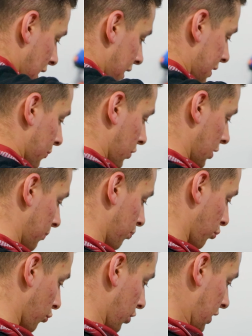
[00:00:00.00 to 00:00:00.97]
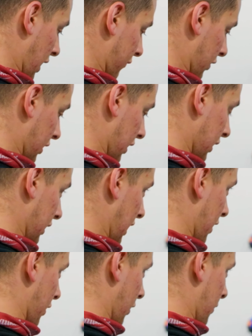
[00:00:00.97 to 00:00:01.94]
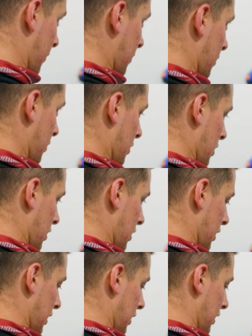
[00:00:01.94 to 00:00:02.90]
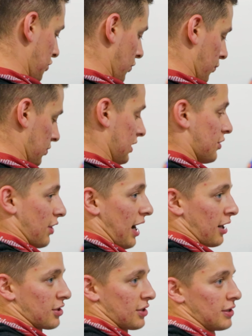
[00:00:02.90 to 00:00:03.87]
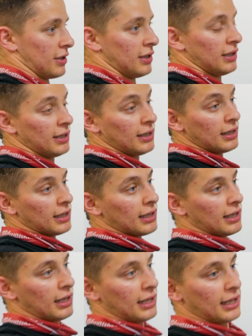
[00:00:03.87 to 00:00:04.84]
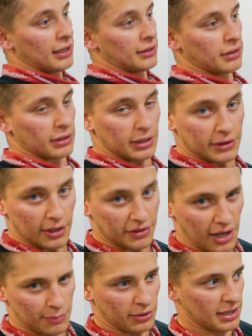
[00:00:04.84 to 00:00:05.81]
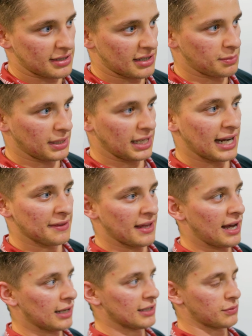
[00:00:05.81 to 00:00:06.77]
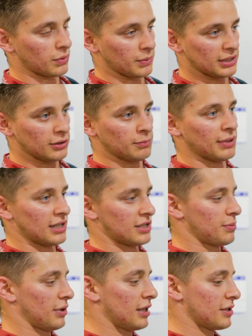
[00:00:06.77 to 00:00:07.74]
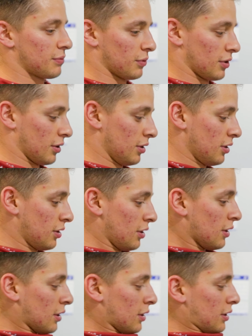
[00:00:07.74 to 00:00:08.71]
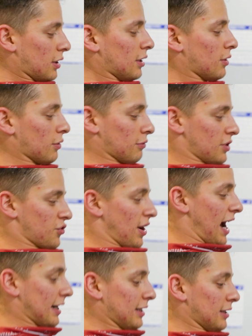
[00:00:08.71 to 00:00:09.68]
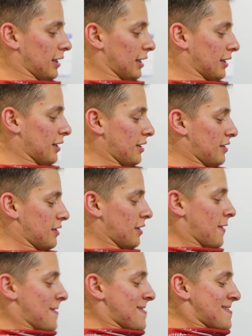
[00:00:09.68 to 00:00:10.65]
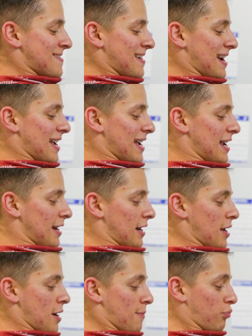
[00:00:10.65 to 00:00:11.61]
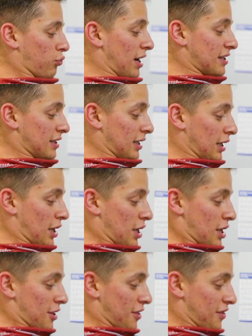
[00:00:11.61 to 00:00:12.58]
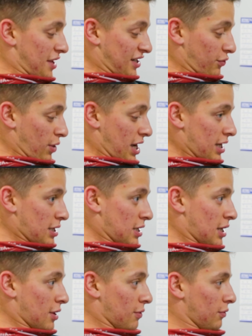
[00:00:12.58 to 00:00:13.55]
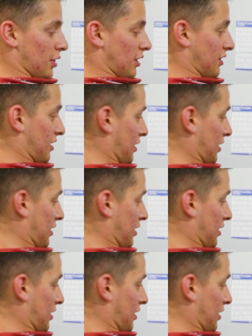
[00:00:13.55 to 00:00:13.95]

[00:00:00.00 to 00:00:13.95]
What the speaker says: and then we're going to bring everything together into retraction. And the thought process behind that is when we do bench press, we're retracted like this and pressing this way while